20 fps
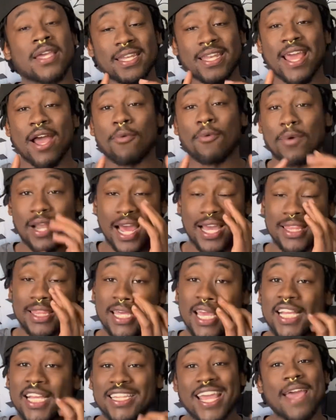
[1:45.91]
Now, what I
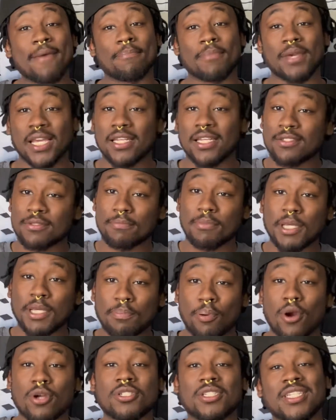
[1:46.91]
think that means, me
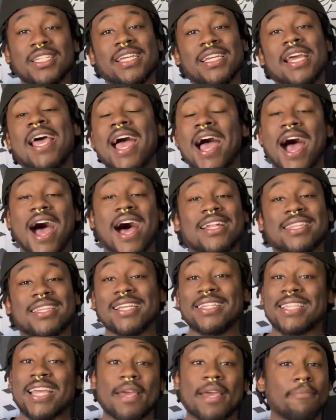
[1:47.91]
personally, I
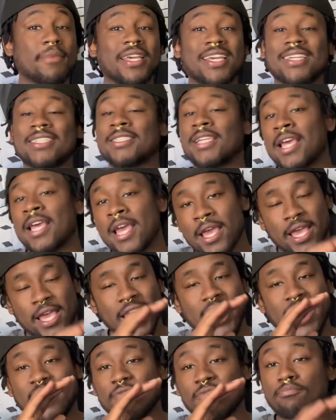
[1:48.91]
think that means
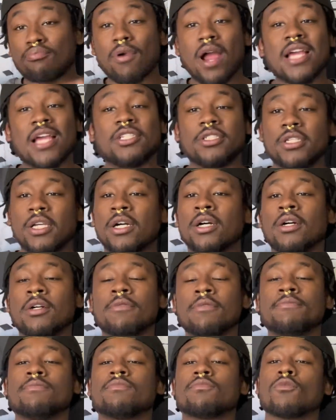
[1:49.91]
if Bryce
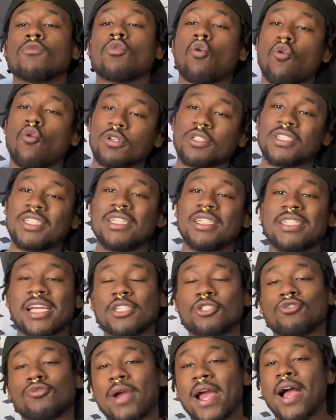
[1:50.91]
Young or
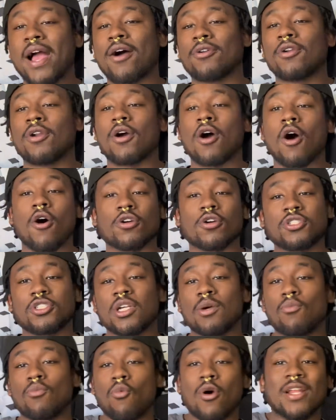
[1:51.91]
CJ Stroud are
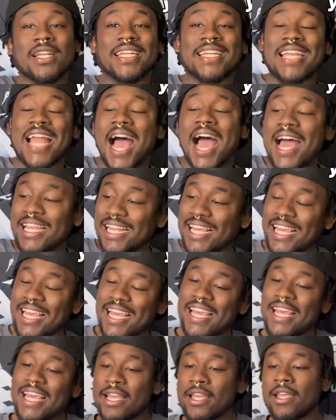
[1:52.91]
somewhat not
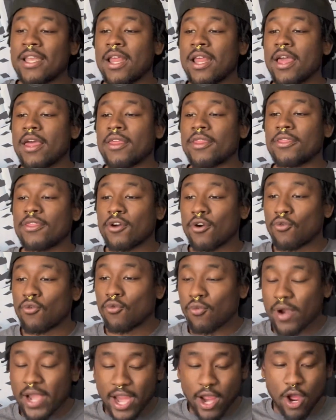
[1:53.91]
in the
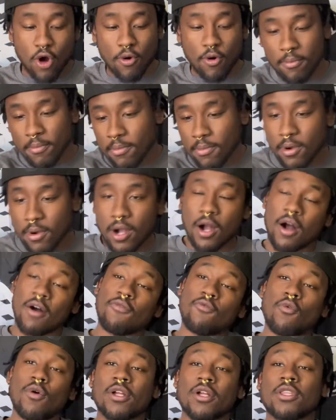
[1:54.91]
realm
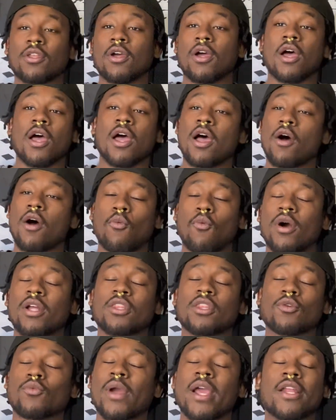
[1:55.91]
of what
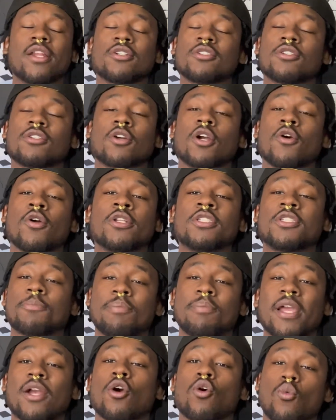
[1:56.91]
the Raiders are going to
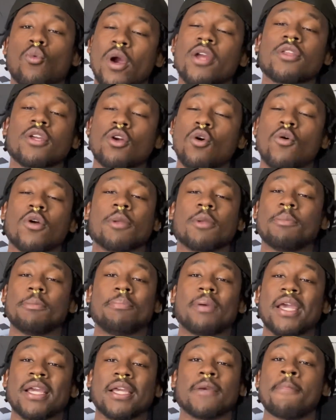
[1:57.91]
pick or where they're going to be
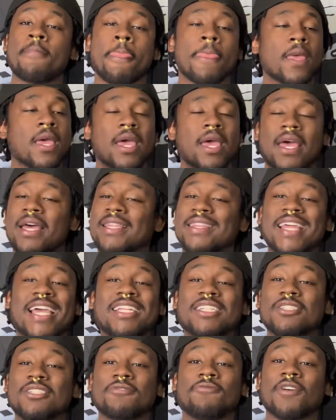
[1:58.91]
picking,
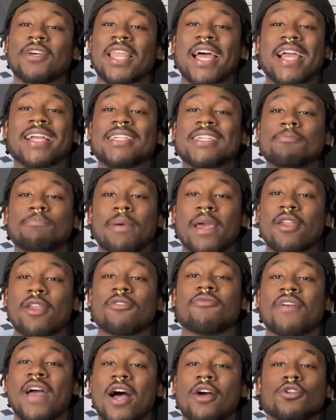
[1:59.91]
they just feel like it's
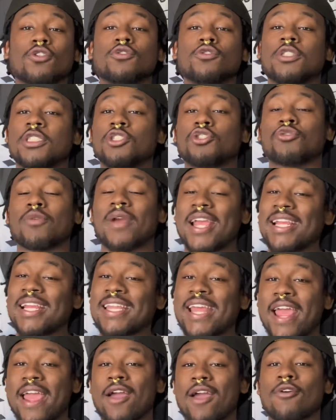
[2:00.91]
better value to trade
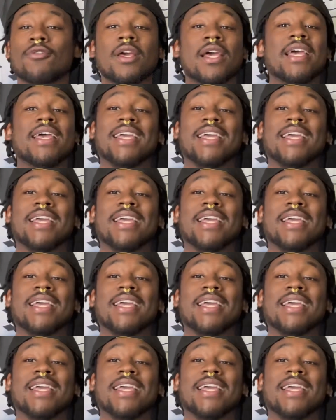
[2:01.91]
down,